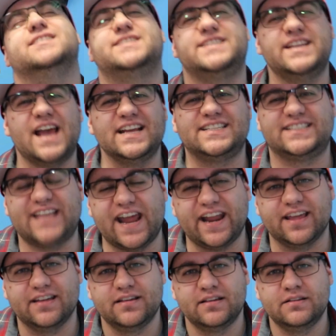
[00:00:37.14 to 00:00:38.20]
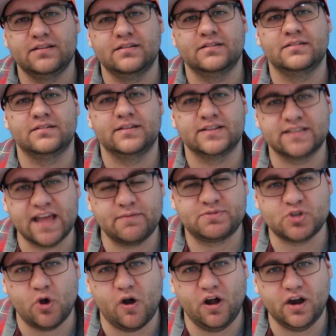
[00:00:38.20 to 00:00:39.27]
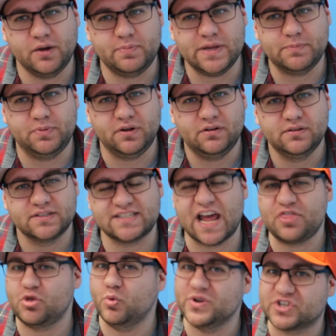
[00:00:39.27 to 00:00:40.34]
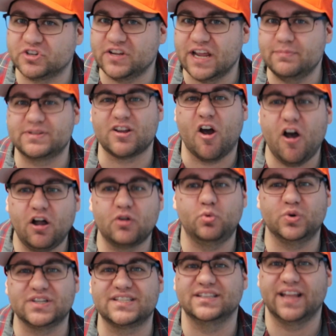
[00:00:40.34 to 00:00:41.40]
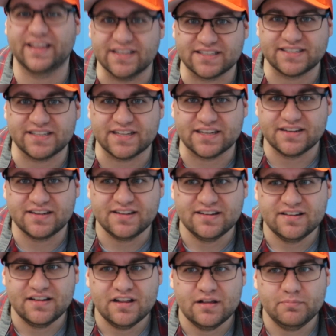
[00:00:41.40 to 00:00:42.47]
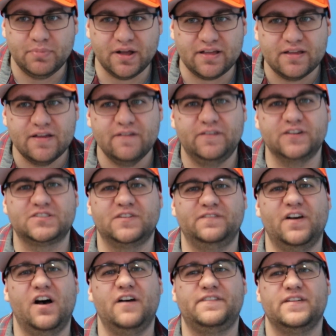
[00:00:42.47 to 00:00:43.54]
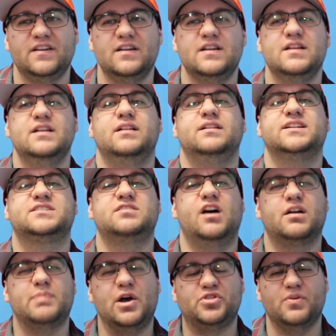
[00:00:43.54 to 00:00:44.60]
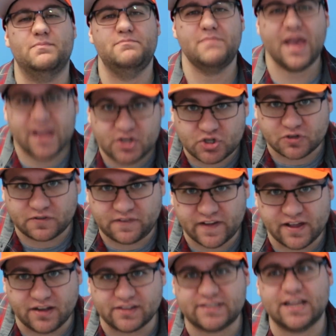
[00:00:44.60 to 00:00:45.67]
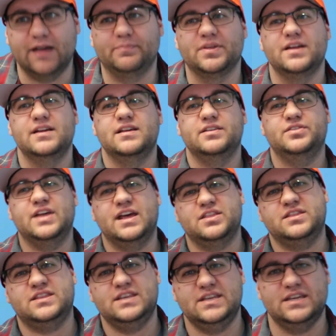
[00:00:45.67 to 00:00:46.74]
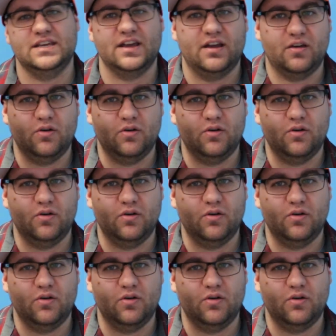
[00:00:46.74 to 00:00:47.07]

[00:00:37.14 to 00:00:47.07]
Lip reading: See, I said it. Is that so hard, people? It's not the wizard game, it's Hogwarts Legacy. But first of all, let's talk about the major fail attempt that the